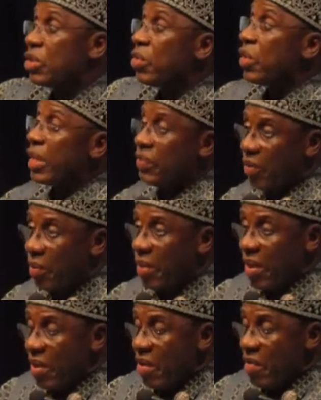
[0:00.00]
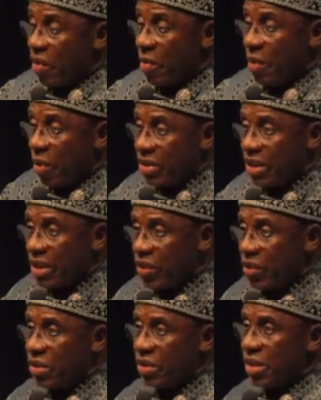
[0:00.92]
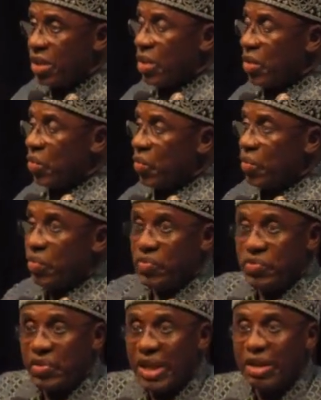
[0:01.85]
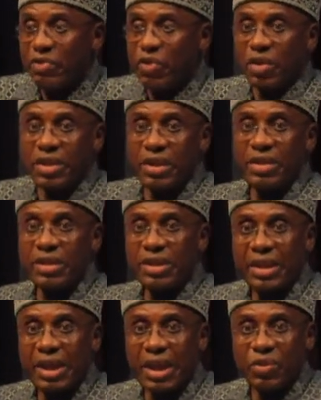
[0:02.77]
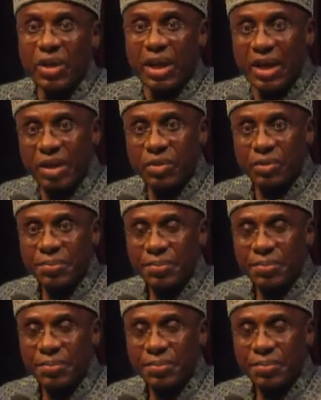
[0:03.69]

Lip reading: So from the budget alone, we've started funding Kaduna Kano,